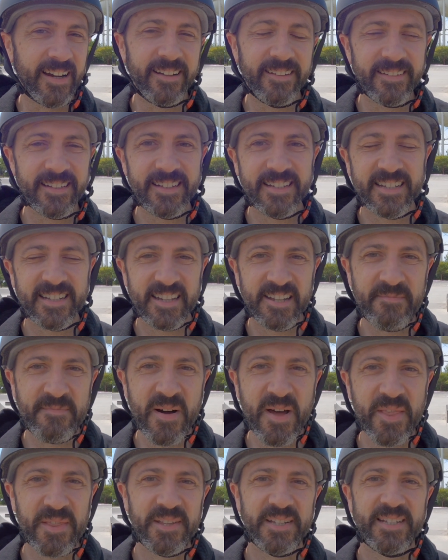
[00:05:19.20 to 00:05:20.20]
this
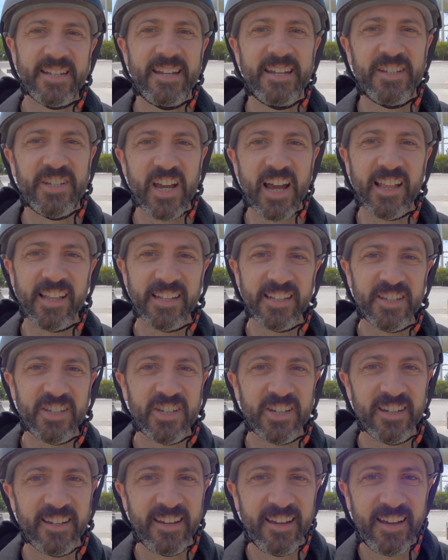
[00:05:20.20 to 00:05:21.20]
month's
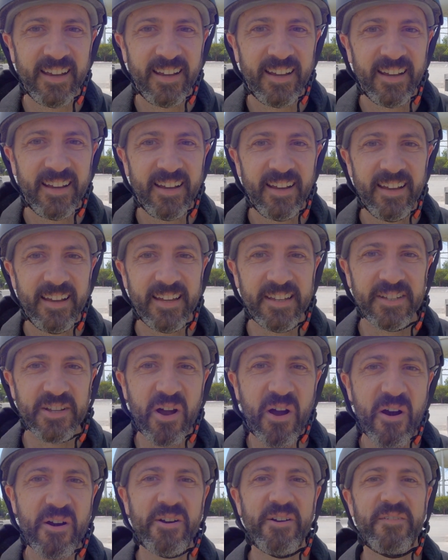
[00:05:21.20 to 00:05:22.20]
challenge is
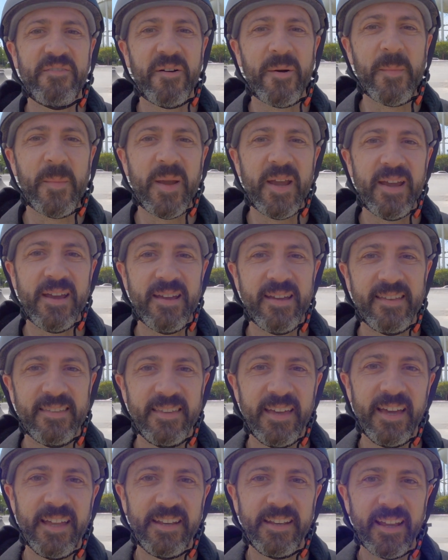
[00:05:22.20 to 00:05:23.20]
harder for me
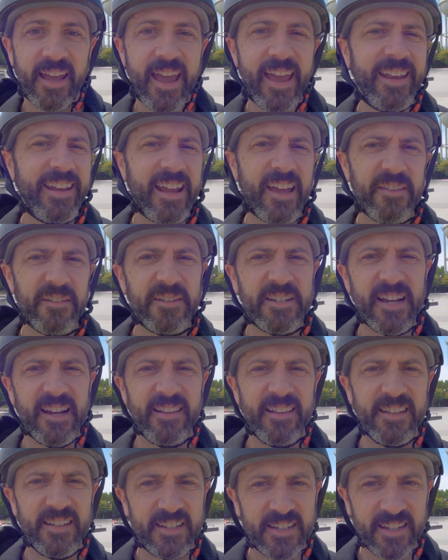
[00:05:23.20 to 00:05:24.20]
than any other
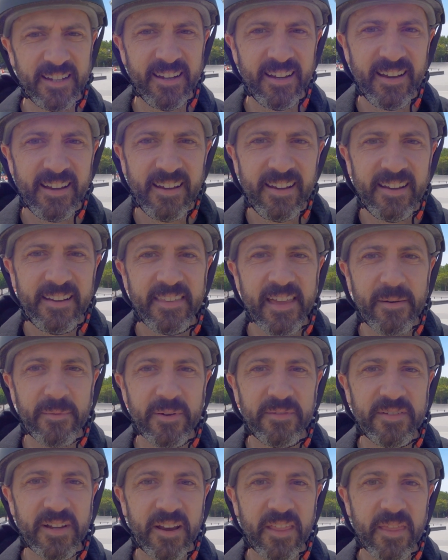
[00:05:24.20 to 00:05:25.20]
challenge that
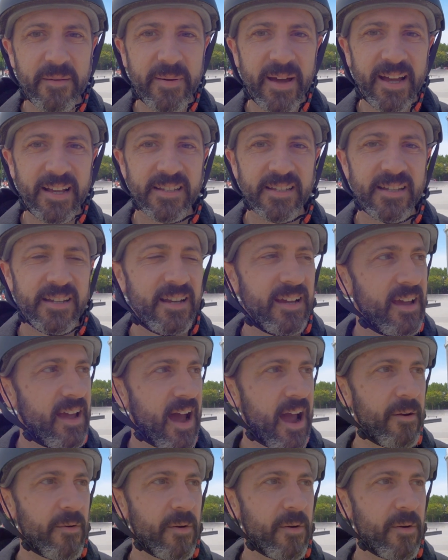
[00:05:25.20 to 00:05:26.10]
we've done in the past. I